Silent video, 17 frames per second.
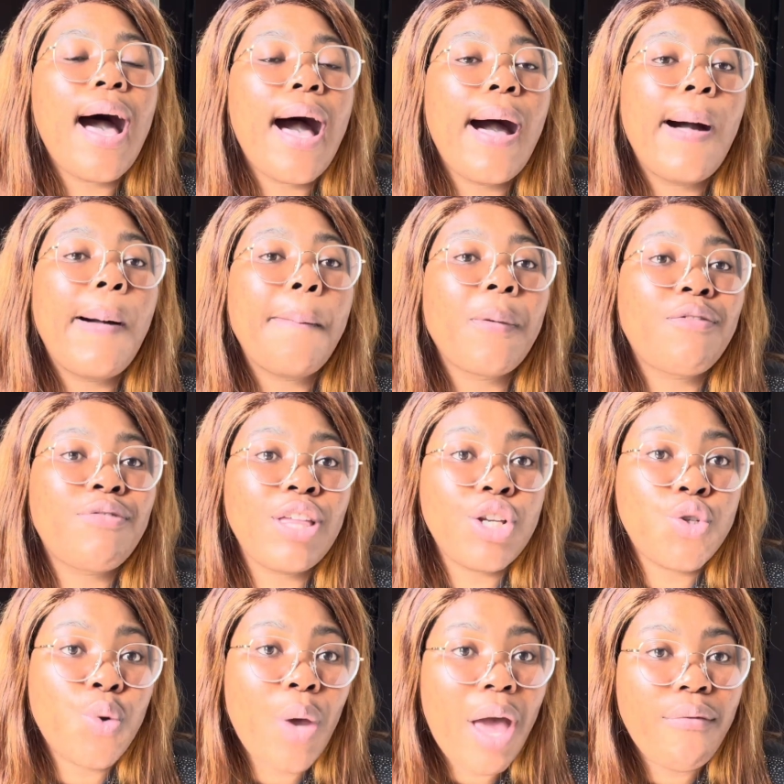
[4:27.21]
if
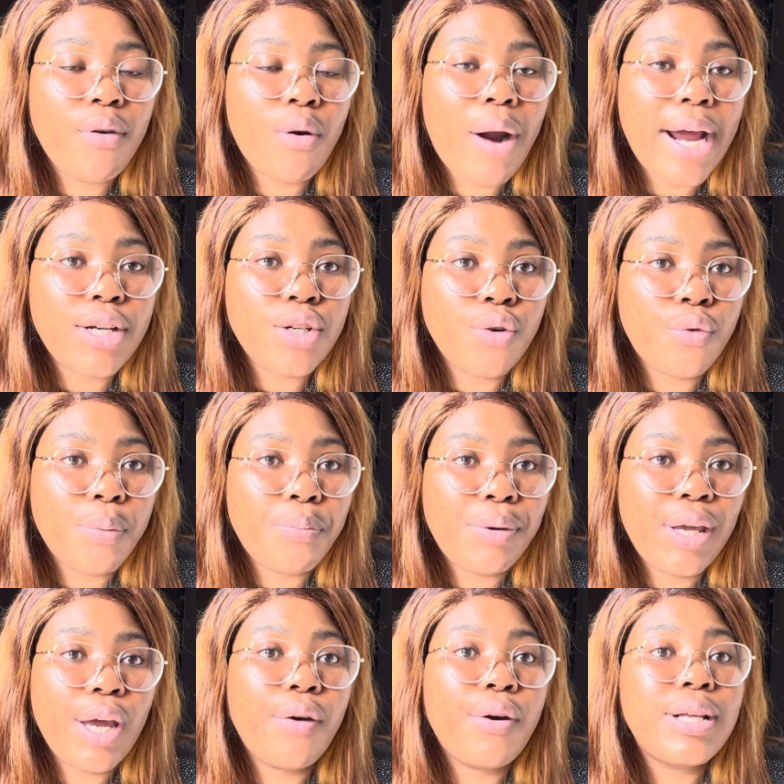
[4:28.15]
they do have a right of
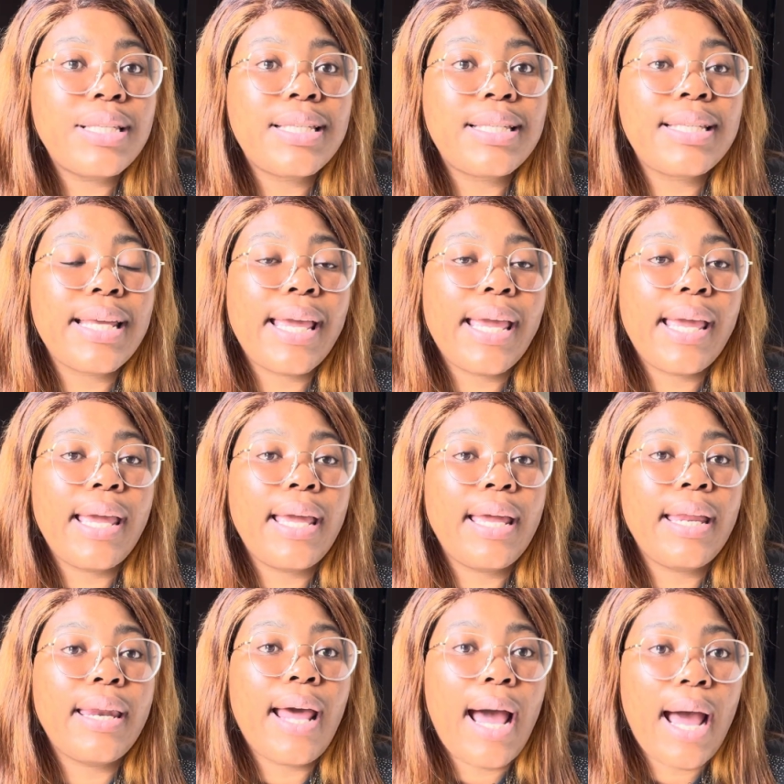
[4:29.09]
appearance
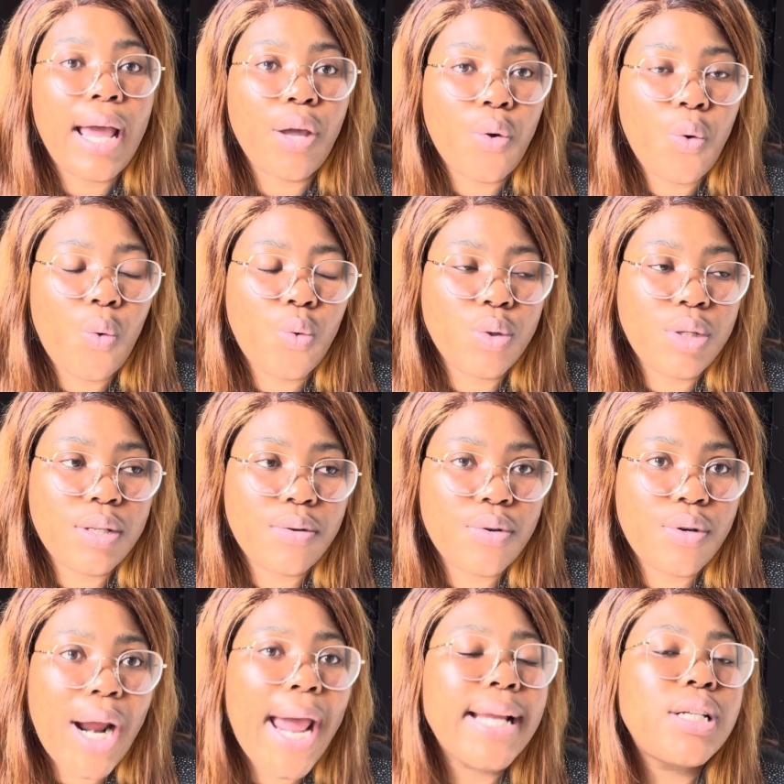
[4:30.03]
in high courts,
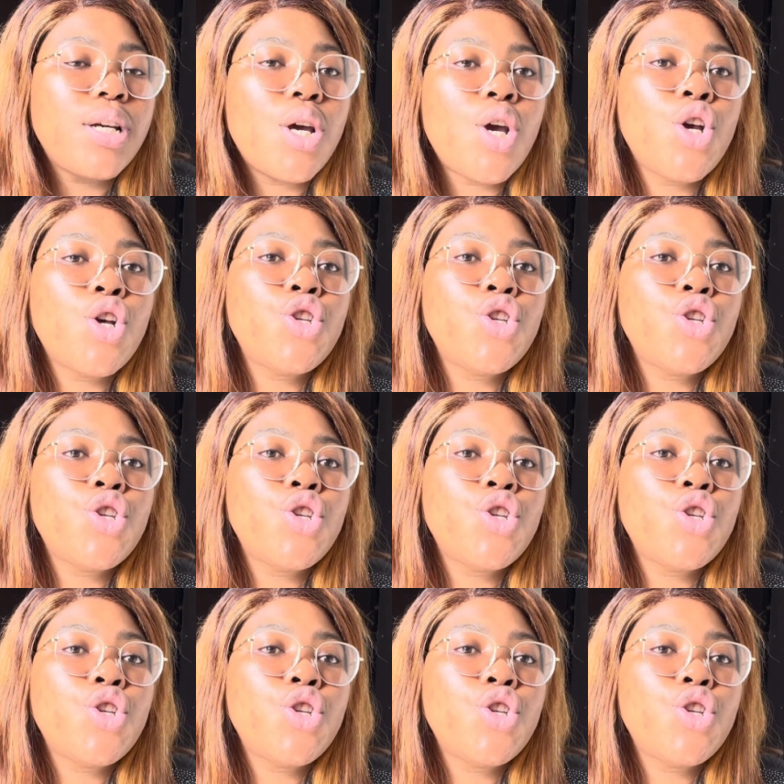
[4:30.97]
right?